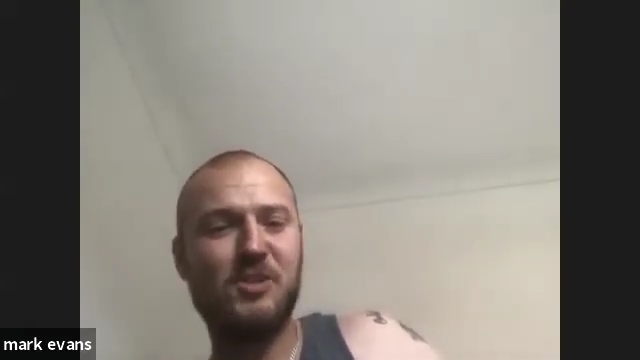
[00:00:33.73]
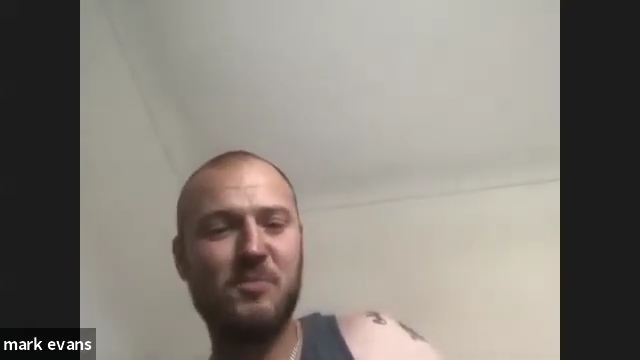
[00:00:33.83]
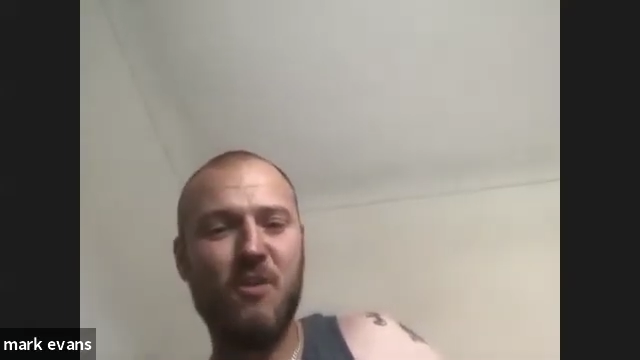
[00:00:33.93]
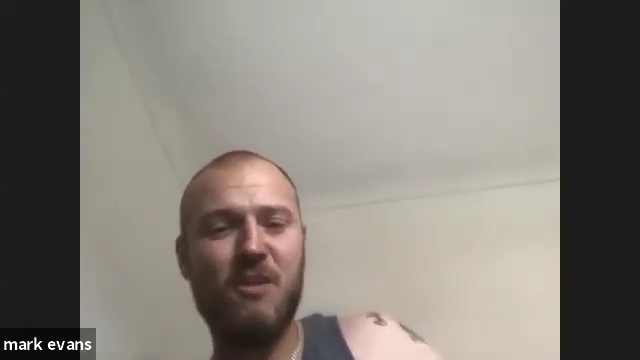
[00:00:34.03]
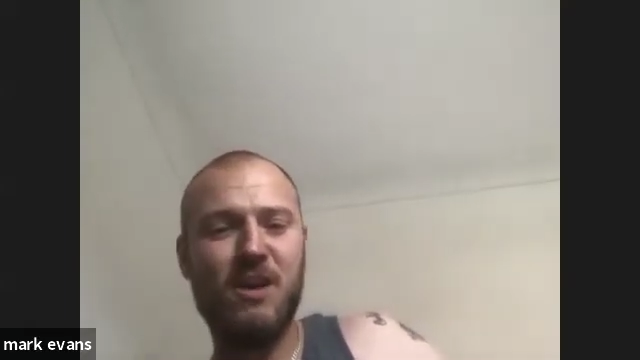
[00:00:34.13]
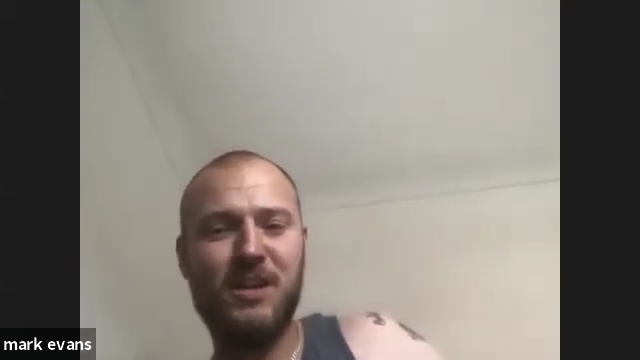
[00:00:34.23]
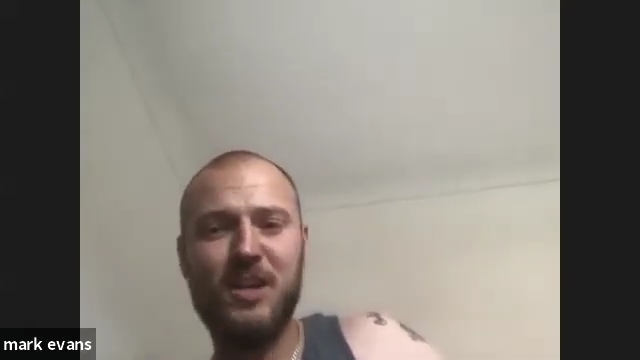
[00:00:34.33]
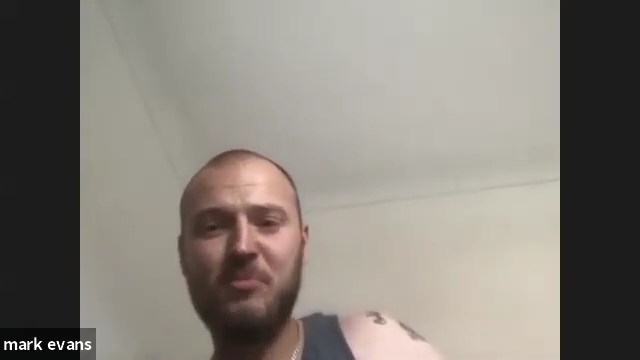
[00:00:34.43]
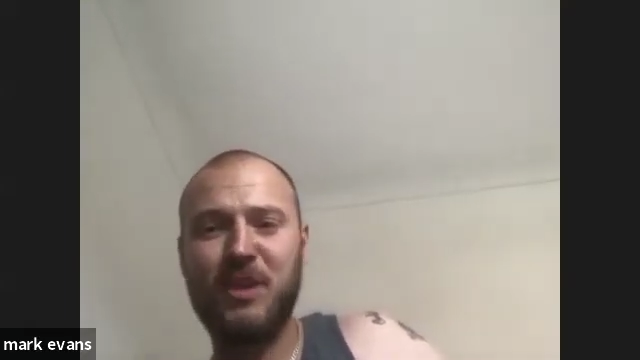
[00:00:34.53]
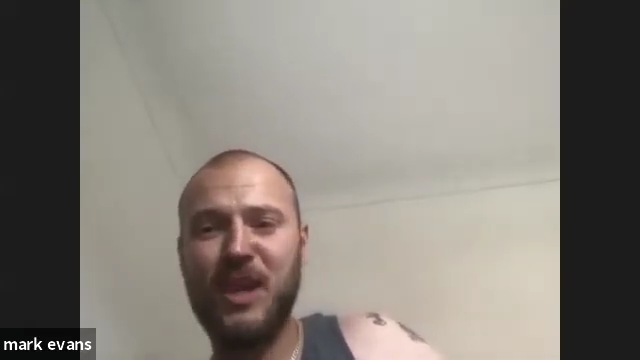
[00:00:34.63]
Tomorrow,
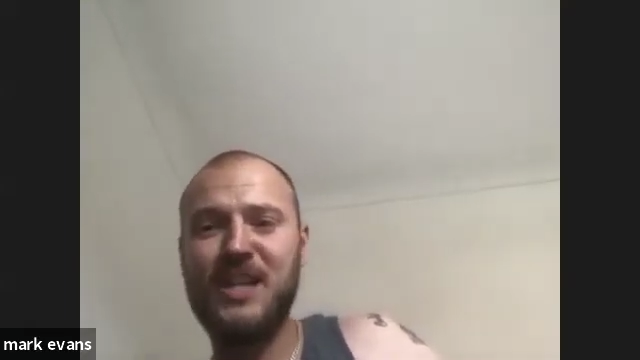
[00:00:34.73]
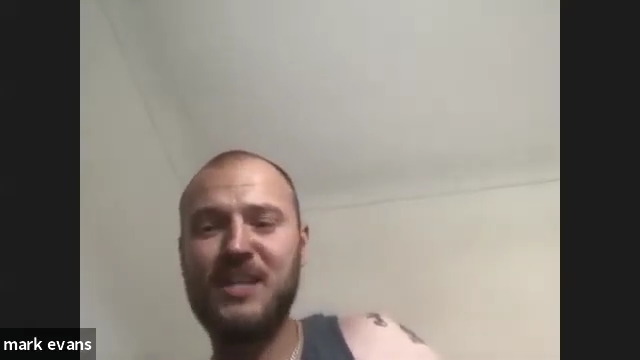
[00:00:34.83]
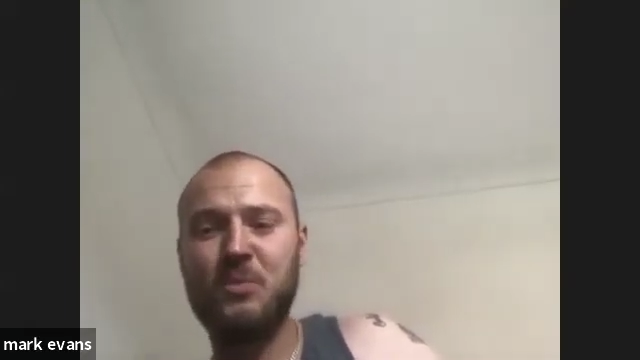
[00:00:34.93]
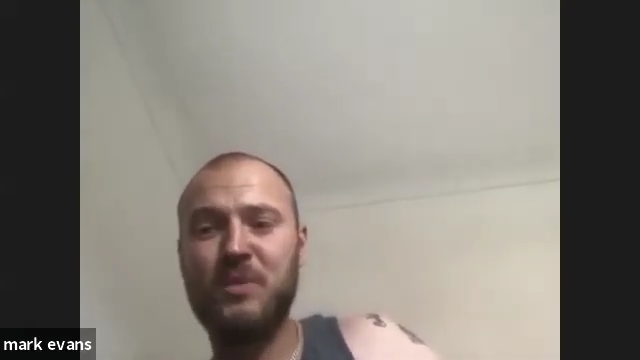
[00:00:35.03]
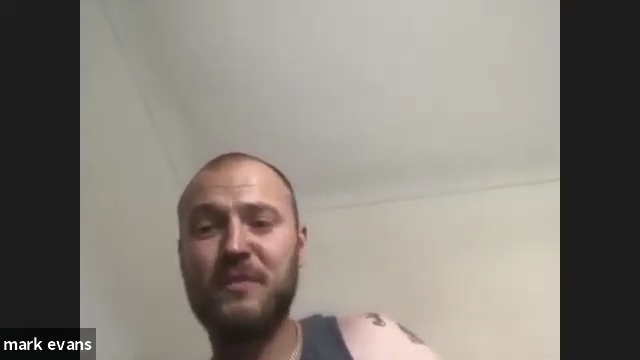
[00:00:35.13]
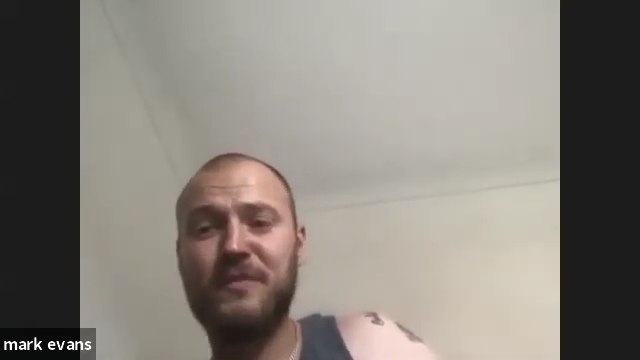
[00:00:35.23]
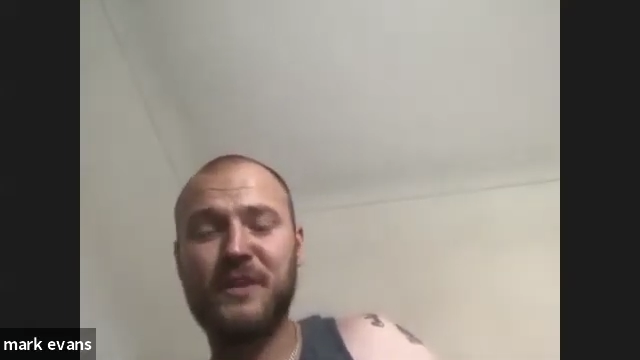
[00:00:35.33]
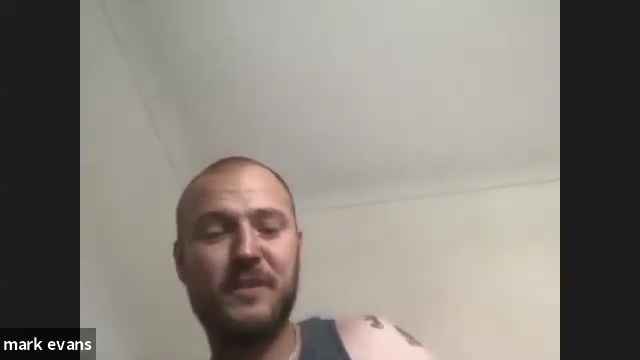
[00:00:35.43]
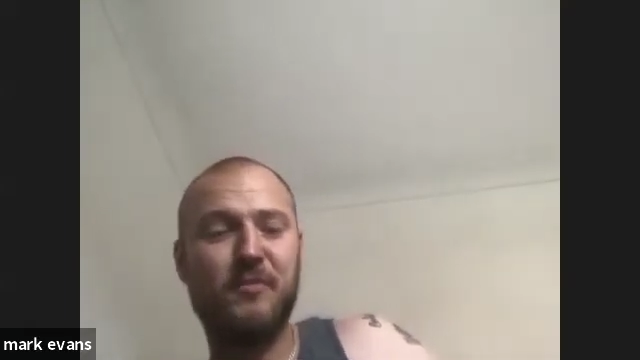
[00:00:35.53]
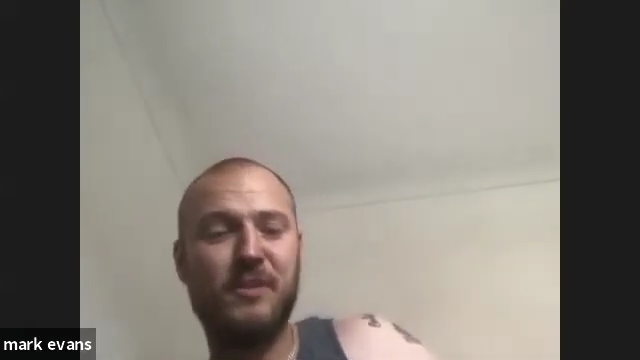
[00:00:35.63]
I'm going with a
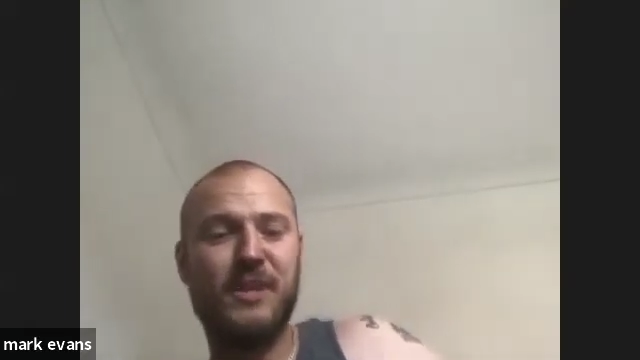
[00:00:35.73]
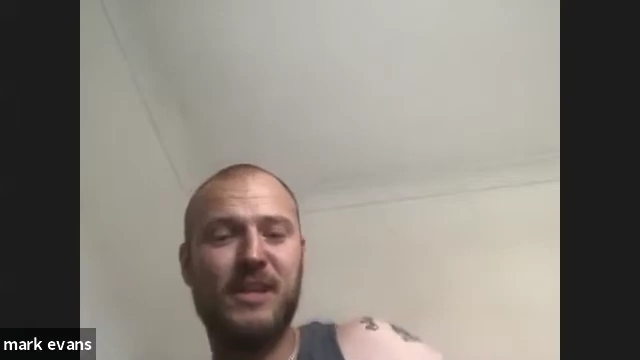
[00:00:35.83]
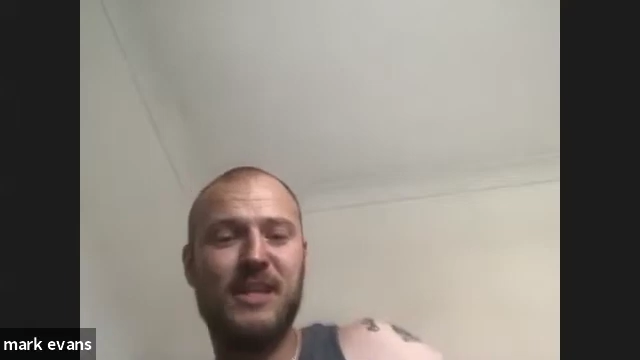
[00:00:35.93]
favourite,